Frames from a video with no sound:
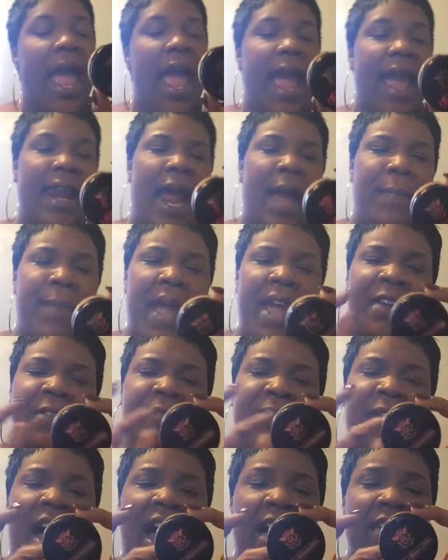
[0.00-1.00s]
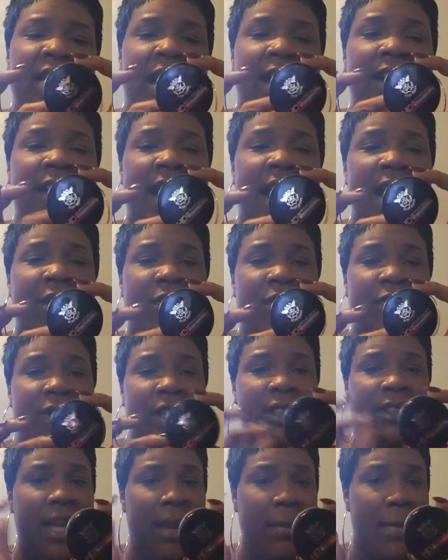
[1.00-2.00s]
And I paid $5.99 for
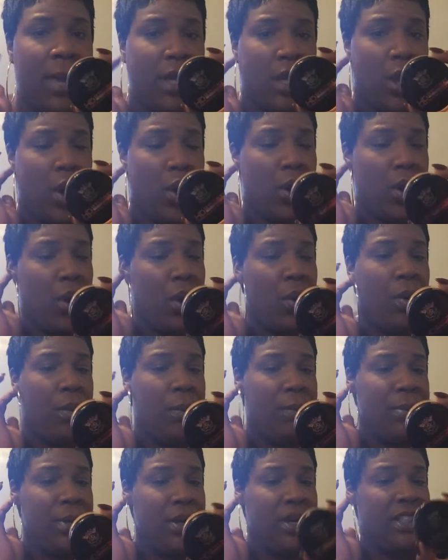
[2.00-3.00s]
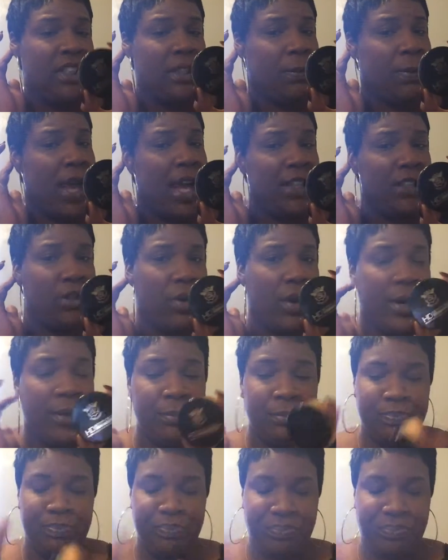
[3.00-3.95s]
this at my local beauty supply store.